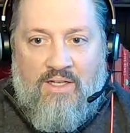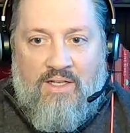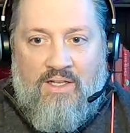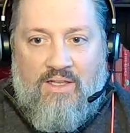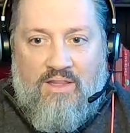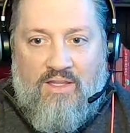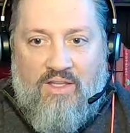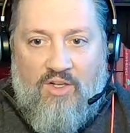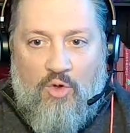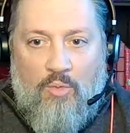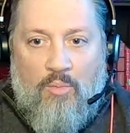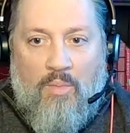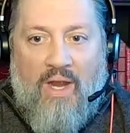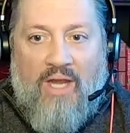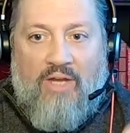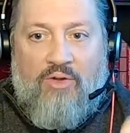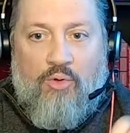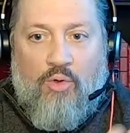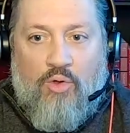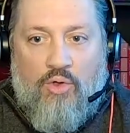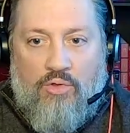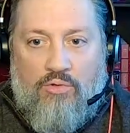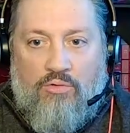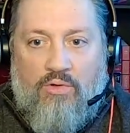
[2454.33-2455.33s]
little
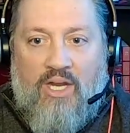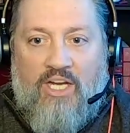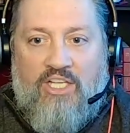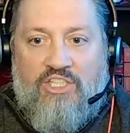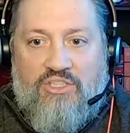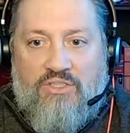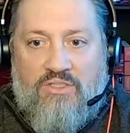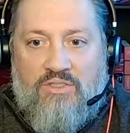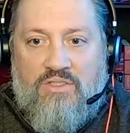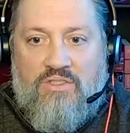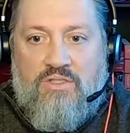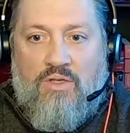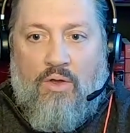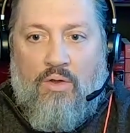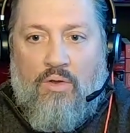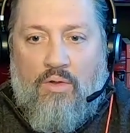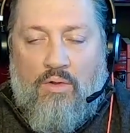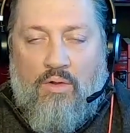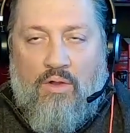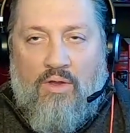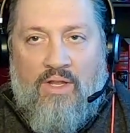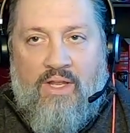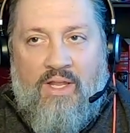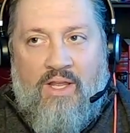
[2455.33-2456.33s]
micro corrections all
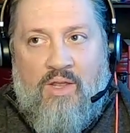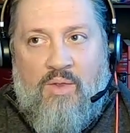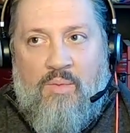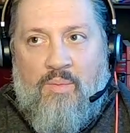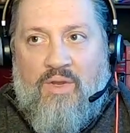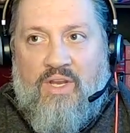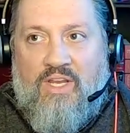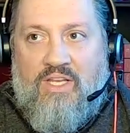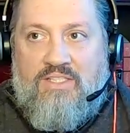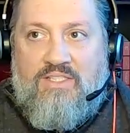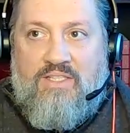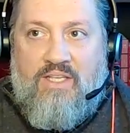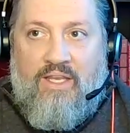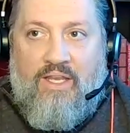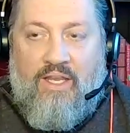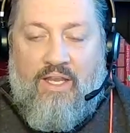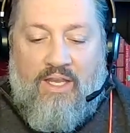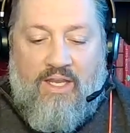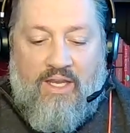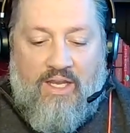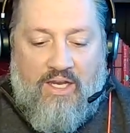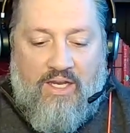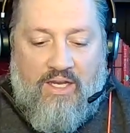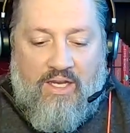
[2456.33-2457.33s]
along, because
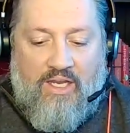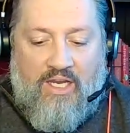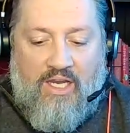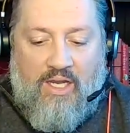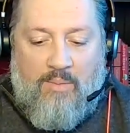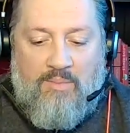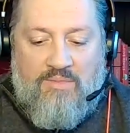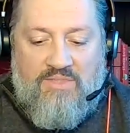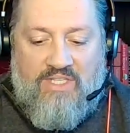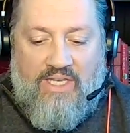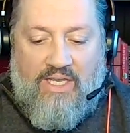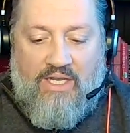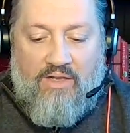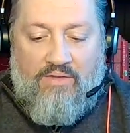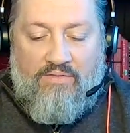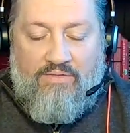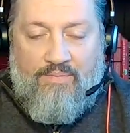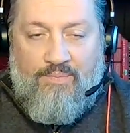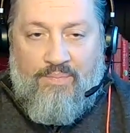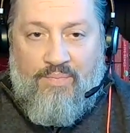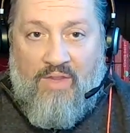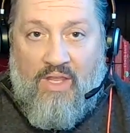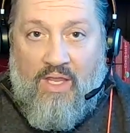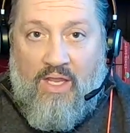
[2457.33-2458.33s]
it comes out of
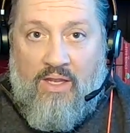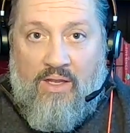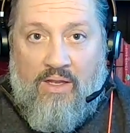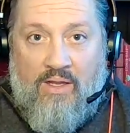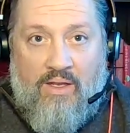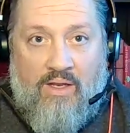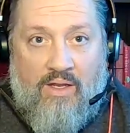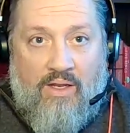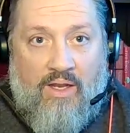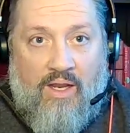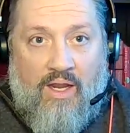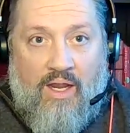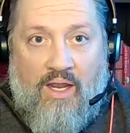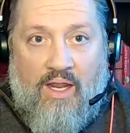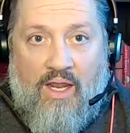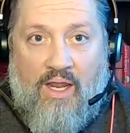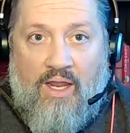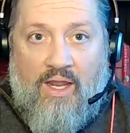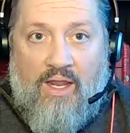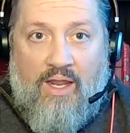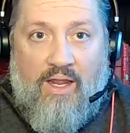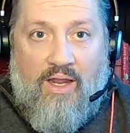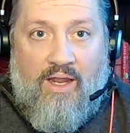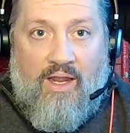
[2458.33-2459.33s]
I,
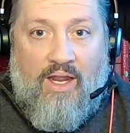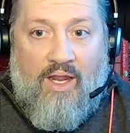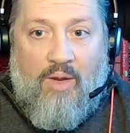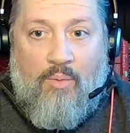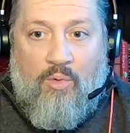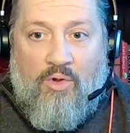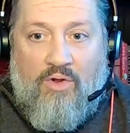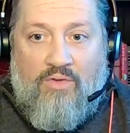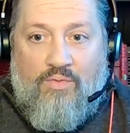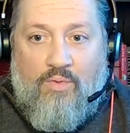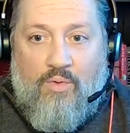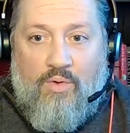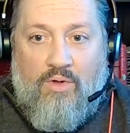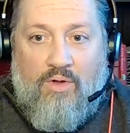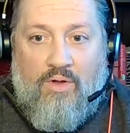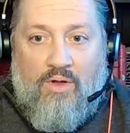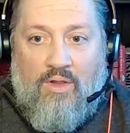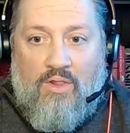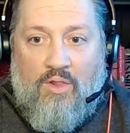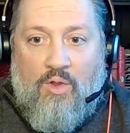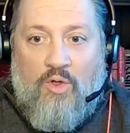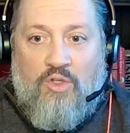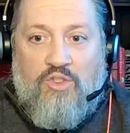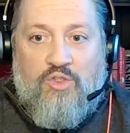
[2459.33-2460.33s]
I I worked for a
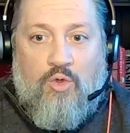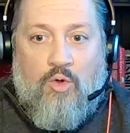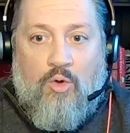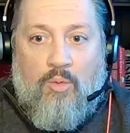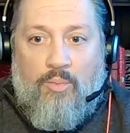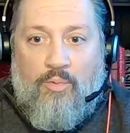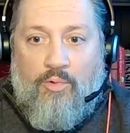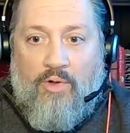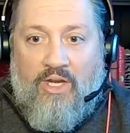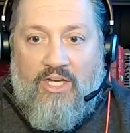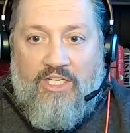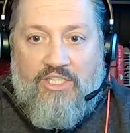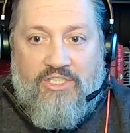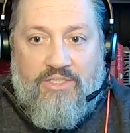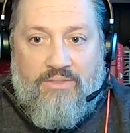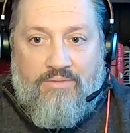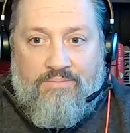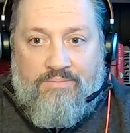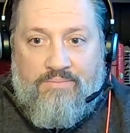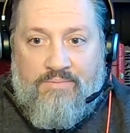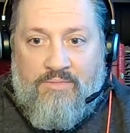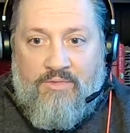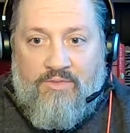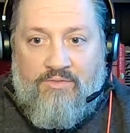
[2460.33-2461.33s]
large
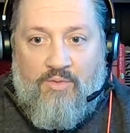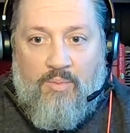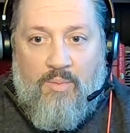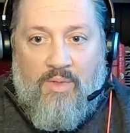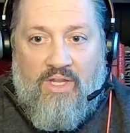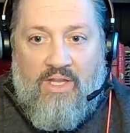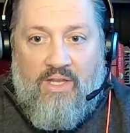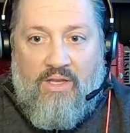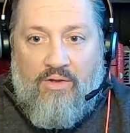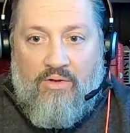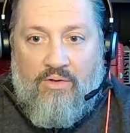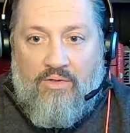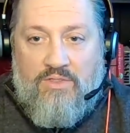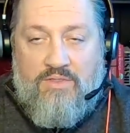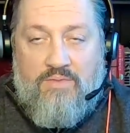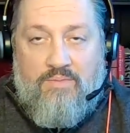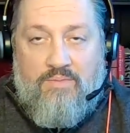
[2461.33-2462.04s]
corporation for many years,